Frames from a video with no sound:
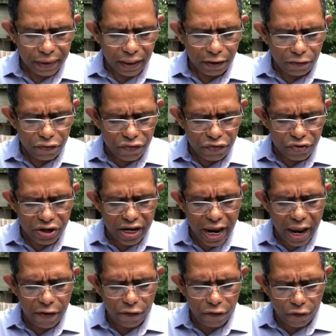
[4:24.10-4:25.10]
3
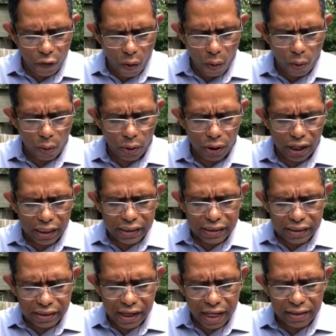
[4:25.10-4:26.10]
and 4.
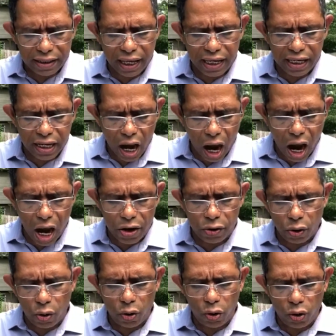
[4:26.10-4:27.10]
"Set a guard,
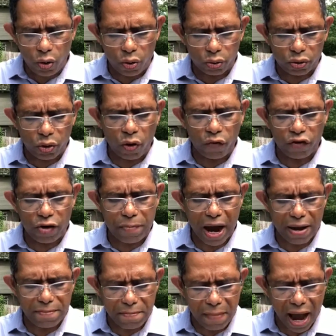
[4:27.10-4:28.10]
O Lord, over
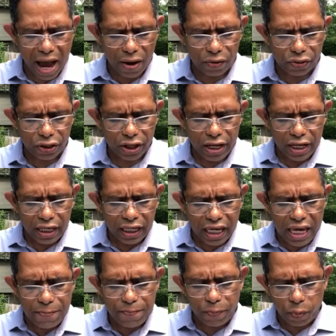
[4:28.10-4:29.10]
my mouth.
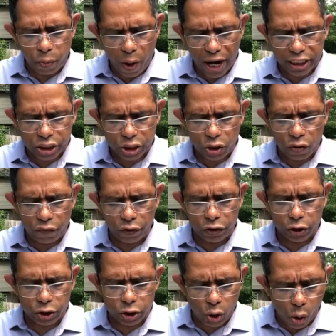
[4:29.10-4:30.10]
Keep watch over
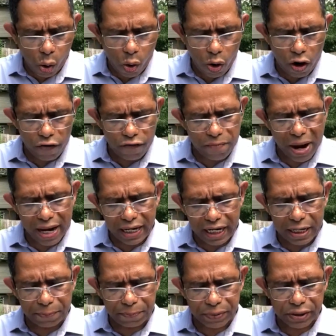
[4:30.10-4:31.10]
the door of my
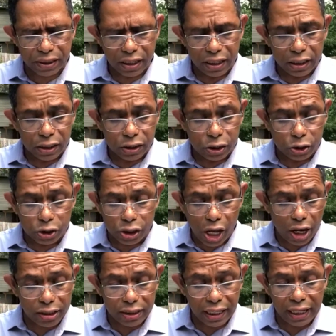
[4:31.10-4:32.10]
lips. Do
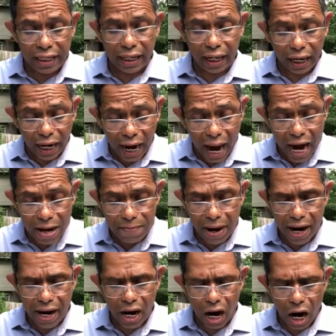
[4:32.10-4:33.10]
not incline
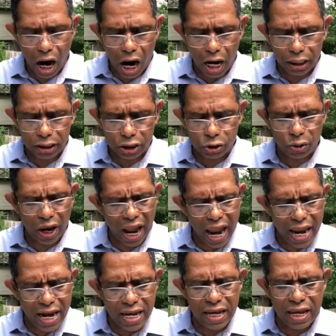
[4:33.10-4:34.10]
my heart to
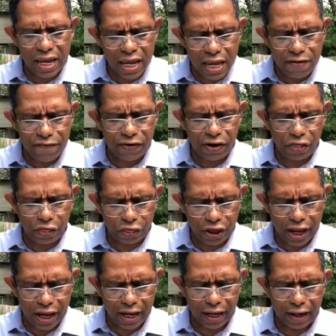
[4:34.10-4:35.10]
any evil
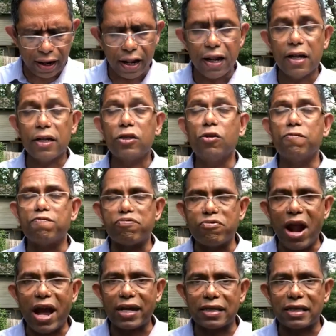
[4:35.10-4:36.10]
thing, to
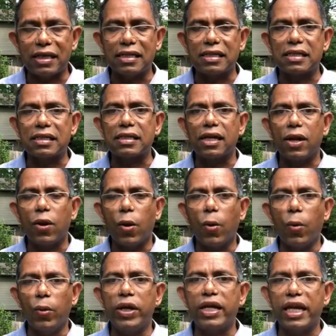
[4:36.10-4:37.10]
practice
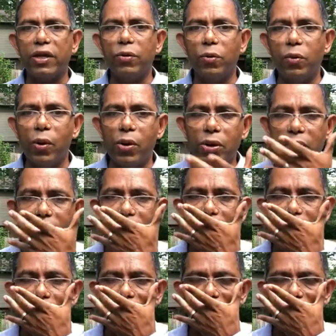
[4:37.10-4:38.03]
wicked works."